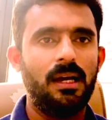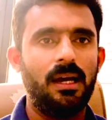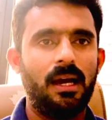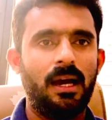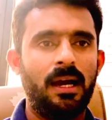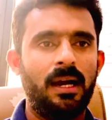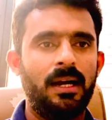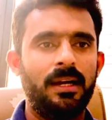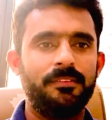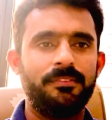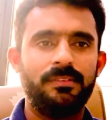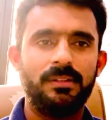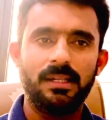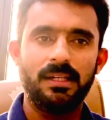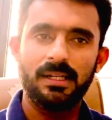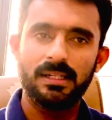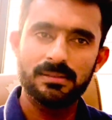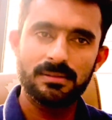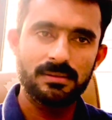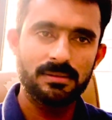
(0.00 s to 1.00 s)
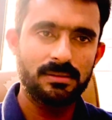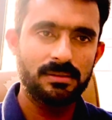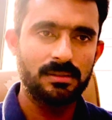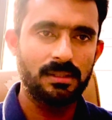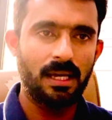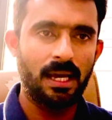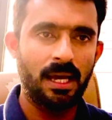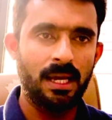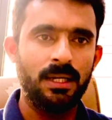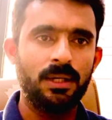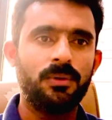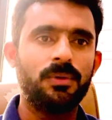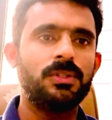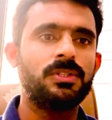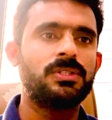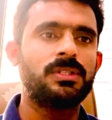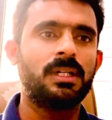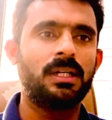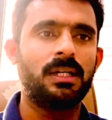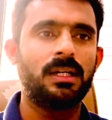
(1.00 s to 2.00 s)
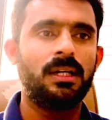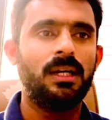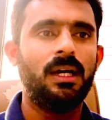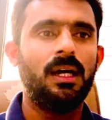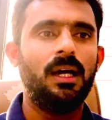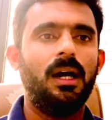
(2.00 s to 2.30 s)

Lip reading: And if there is any question,